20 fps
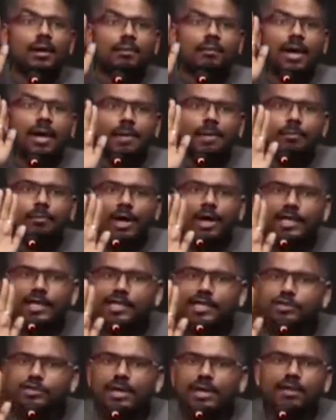My point
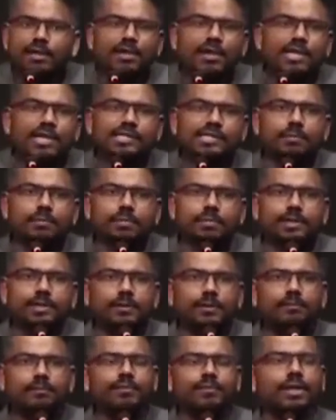is very, very
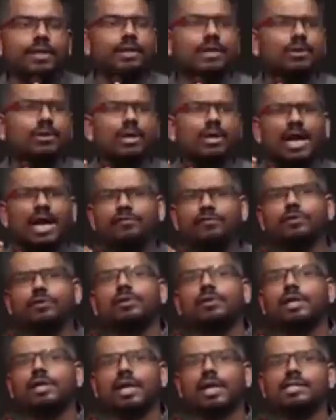simple. You have
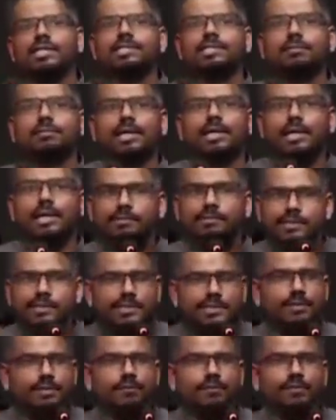to realize
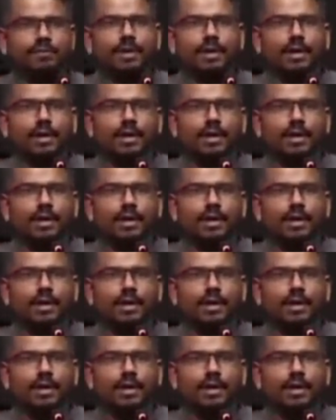sometimes,